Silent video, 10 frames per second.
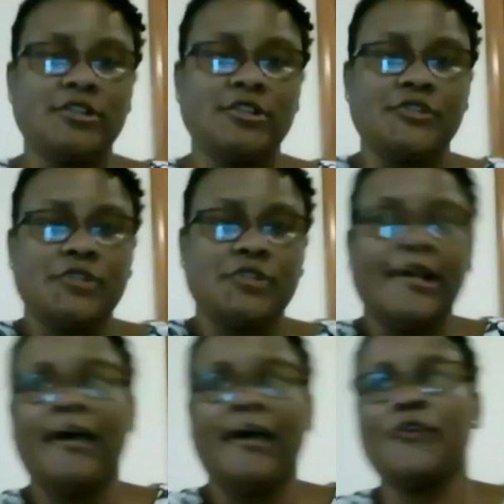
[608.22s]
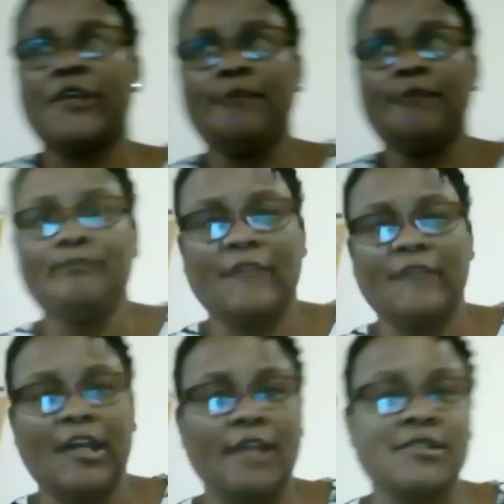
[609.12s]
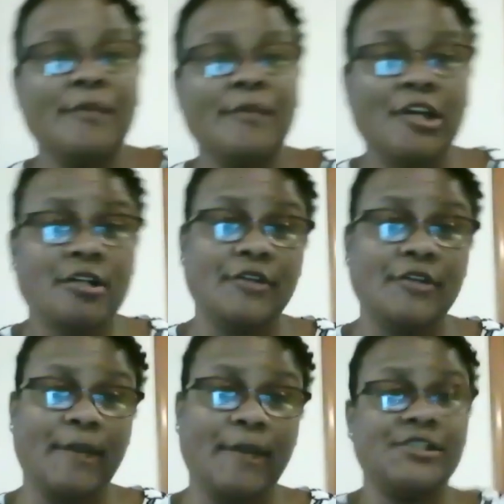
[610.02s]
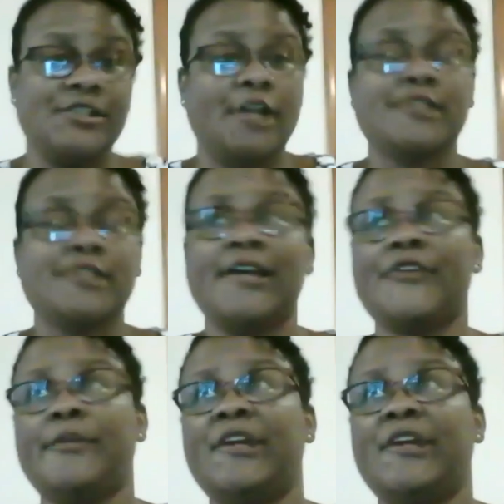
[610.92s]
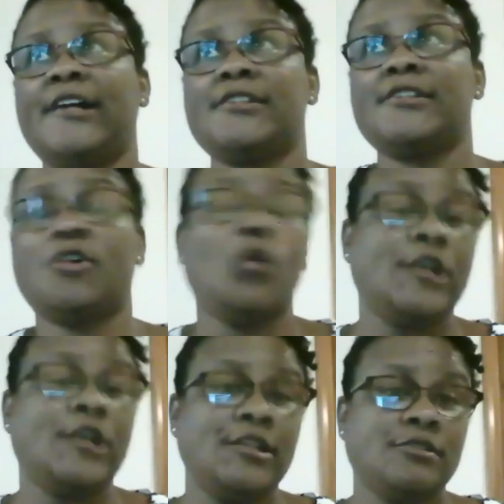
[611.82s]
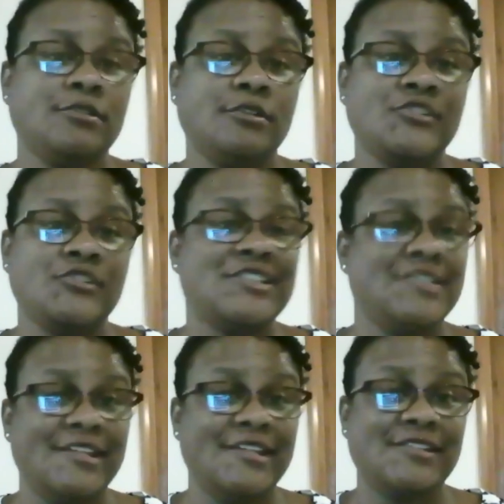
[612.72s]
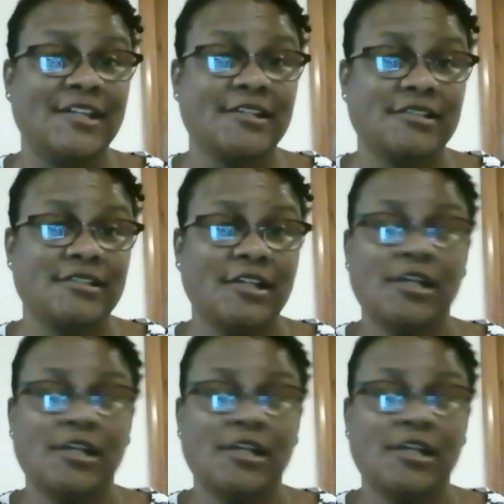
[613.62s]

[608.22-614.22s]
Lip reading: children are healthy. It's a miracle that my daughter's healthy, because according to statistics,